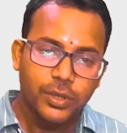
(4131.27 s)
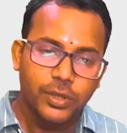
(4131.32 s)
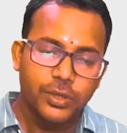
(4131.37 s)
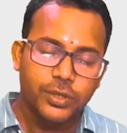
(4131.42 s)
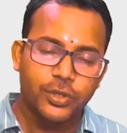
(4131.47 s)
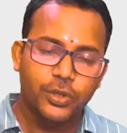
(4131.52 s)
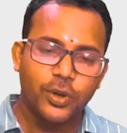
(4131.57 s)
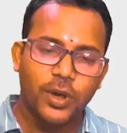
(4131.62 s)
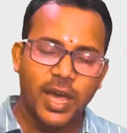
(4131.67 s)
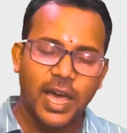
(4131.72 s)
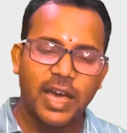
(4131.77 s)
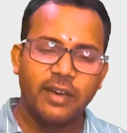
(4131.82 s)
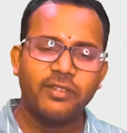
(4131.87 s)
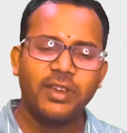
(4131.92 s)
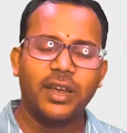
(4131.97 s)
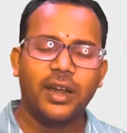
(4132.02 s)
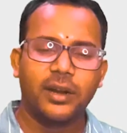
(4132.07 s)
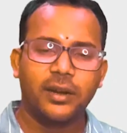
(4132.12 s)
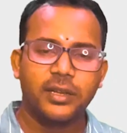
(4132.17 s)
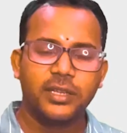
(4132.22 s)
So
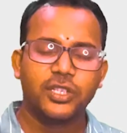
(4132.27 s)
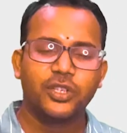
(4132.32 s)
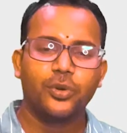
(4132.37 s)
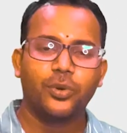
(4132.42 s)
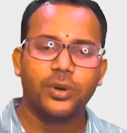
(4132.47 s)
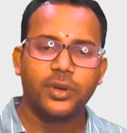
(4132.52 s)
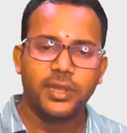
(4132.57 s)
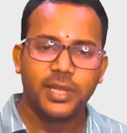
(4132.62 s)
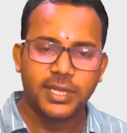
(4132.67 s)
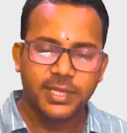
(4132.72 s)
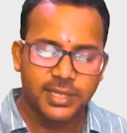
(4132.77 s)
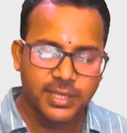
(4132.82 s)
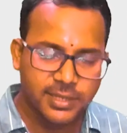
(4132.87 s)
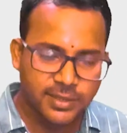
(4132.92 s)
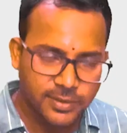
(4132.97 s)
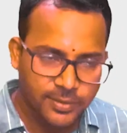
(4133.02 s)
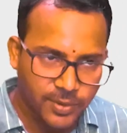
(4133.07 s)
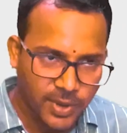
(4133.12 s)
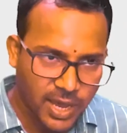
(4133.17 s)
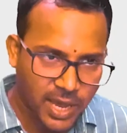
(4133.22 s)
having understood
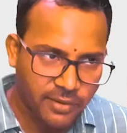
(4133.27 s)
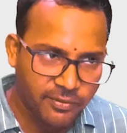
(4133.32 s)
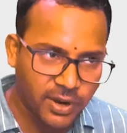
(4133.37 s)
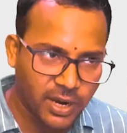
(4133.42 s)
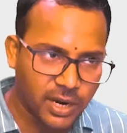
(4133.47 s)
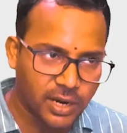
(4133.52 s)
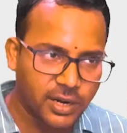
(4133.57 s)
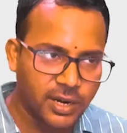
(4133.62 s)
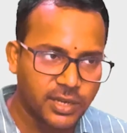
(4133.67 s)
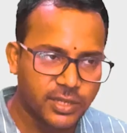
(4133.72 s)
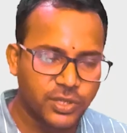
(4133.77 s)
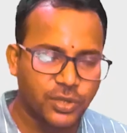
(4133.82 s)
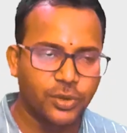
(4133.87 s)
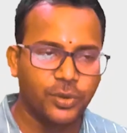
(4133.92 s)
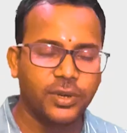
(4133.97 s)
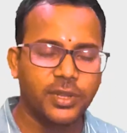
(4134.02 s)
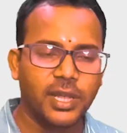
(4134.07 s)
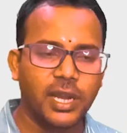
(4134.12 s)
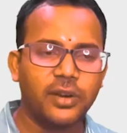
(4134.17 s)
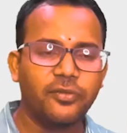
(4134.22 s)
this, having
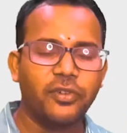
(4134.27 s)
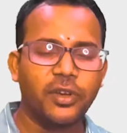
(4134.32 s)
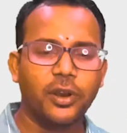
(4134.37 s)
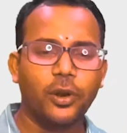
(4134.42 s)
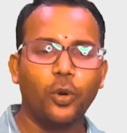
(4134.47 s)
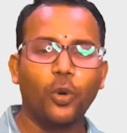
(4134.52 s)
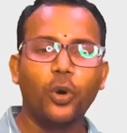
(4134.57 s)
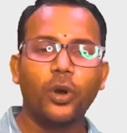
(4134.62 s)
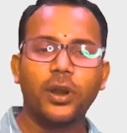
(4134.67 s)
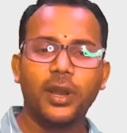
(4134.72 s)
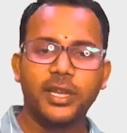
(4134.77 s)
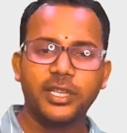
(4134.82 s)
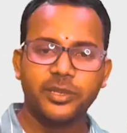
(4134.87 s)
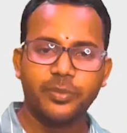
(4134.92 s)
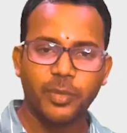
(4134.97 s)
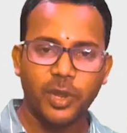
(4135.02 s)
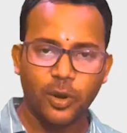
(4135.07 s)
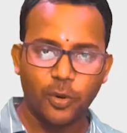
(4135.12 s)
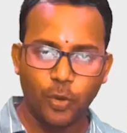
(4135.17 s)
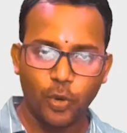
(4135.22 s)
understood that for a localized
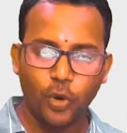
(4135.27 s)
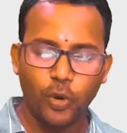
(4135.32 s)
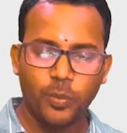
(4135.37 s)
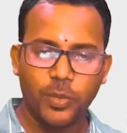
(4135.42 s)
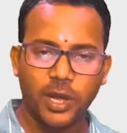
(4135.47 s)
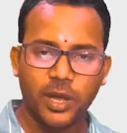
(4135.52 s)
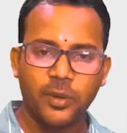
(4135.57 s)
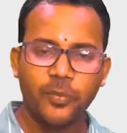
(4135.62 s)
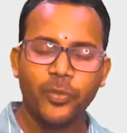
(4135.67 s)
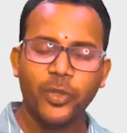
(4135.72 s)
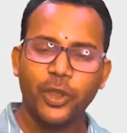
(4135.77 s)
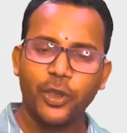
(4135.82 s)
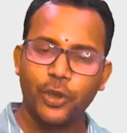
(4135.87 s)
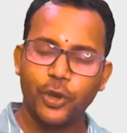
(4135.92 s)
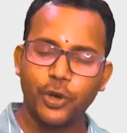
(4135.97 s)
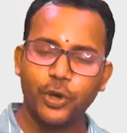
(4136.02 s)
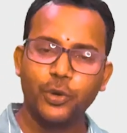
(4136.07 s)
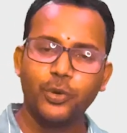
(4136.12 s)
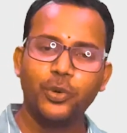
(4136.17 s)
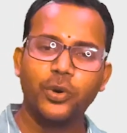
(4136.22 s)
melanoma,
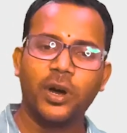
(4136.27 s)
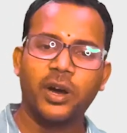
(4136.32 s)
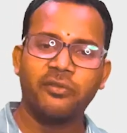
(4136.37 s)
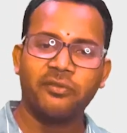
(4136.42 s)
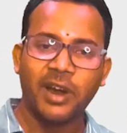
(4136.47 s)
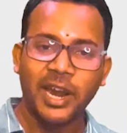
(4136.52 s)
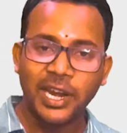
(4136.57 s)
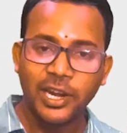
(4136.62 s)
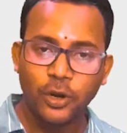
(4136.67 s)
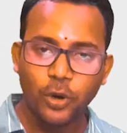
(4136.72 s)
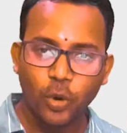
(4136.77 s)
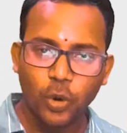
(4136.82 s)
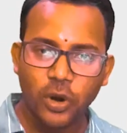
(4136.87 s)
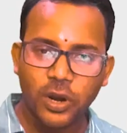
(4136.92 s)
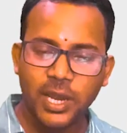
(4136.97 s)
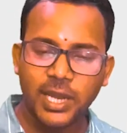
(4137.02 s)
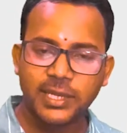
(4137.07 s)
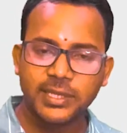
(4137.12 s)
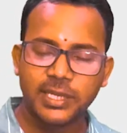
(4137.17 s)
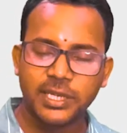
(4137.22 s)
you do a wide
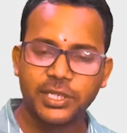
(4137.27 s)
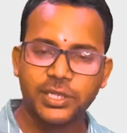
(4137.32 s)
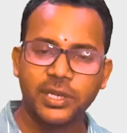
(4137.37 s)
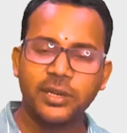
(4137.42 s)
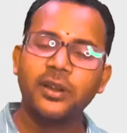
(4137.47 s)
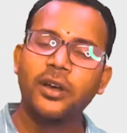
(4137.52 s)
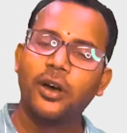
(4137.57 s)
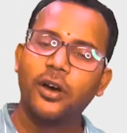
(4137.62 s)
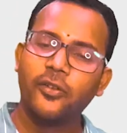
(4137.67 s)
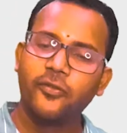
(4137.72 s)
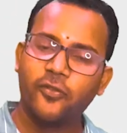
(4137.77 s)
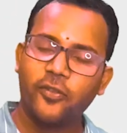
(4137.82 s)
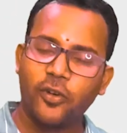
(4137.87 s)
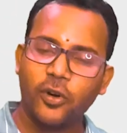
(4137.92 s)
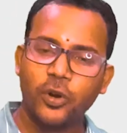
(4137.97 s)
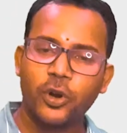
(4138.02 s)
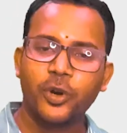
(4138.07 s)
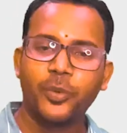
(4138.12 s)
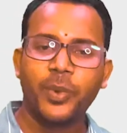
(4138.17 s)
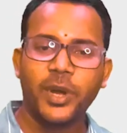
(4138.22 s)
local excision
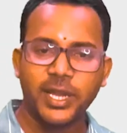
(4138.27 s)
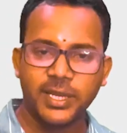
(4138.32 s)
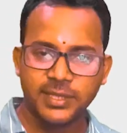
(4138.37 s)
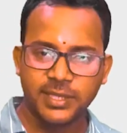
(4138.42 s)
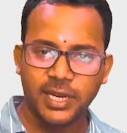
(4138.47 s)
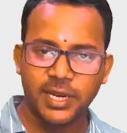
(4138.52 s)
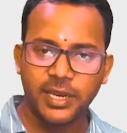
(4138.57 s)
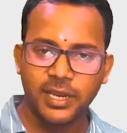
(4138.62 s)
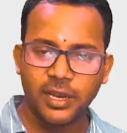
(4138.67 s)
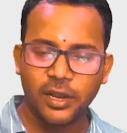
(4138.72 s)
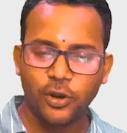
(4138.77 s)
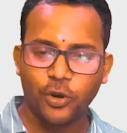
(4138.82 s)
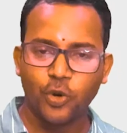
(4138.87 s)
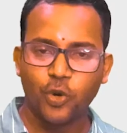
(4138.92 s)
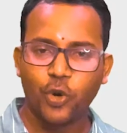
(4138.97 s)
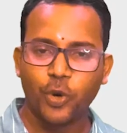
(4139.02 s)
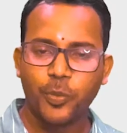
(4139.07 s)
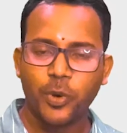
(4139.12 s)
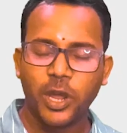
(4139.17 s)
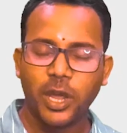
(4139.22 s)
followed by a sentinel
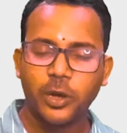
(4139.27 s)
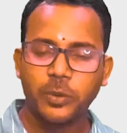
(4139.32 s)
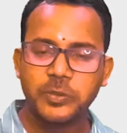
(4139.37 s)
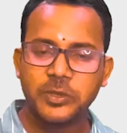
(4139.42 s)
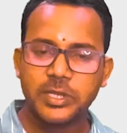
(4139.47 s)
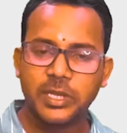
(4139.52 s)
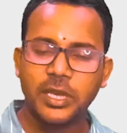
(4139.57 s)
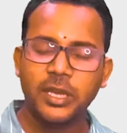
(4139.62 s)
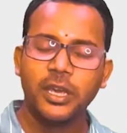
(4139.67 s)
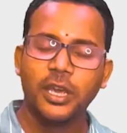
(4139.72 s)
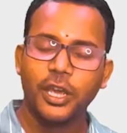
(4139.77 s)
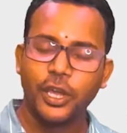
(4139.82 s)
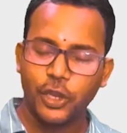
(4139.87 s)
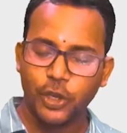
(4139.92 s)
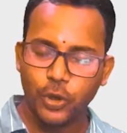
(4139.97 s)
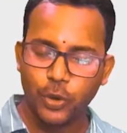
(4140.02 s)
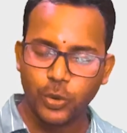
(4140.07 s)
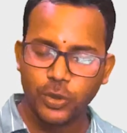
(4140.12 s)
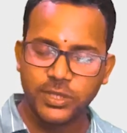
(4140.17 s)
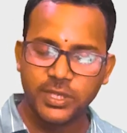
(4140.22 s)
node biopsy
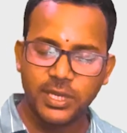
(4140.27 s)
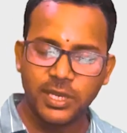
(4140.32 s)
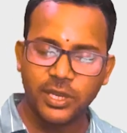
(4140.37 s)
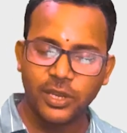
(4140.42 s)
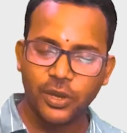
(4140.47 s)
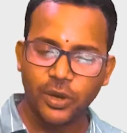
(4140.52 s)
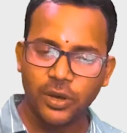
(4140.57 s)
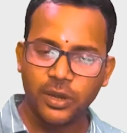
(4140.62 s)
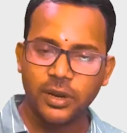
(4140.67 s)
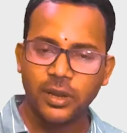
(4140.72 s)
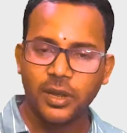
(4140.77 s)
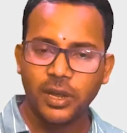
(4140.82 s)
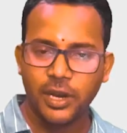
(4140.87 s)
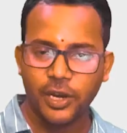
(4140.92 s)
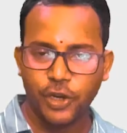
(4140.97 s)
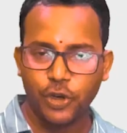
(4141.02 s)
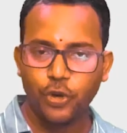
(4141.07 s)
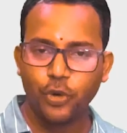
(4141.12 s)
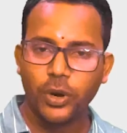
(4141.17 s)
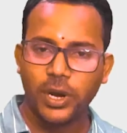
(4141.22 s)
using your
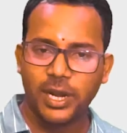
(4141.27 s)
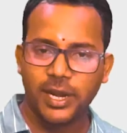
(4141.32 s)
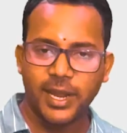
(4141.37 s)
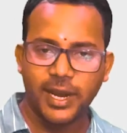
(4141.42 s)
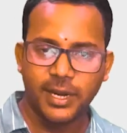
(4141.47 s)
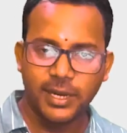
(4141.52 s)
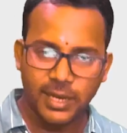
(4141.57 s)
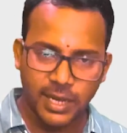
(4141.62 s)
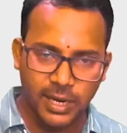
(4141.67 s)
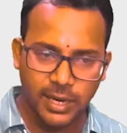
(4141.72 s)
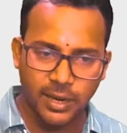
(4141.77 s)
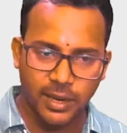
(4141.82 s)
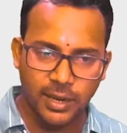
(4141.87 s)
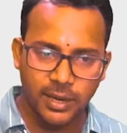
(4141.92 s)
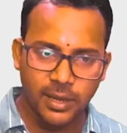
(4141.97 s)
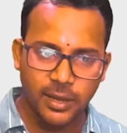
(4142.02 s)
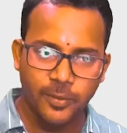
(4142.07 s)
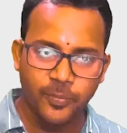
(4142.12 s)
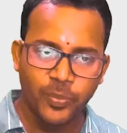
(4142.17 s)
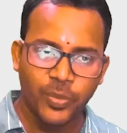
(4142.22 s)
dual dye
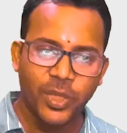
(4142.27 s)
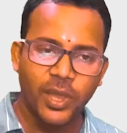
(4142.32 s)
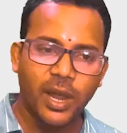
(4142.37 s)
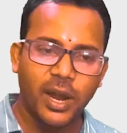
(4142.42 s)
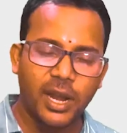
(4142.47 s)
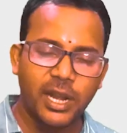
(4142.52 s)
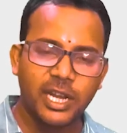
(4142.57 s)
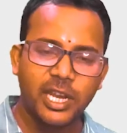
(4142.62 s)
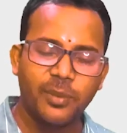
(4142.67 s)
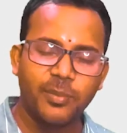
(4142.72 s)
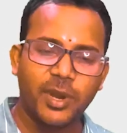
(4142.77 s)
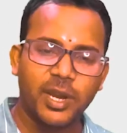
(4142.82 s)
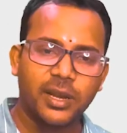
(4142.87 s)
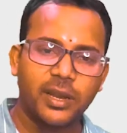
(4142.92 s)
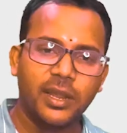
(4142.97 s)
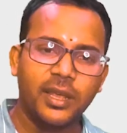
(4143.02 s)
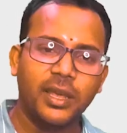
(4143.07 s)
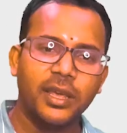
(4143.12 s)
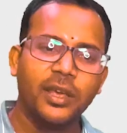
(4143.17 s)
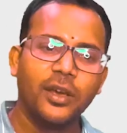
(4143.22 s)
technique,
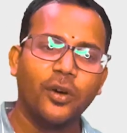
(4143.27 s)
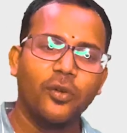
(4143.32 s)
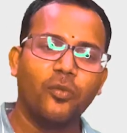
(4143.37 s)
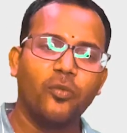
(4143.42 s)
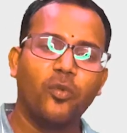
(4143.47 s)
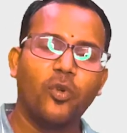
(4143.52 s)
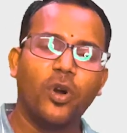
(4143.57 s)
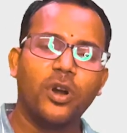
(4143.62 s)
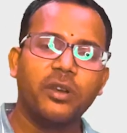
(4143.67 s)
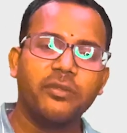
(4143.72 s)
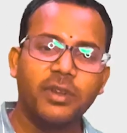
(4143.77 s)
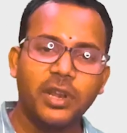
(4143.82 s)
ultimately, what will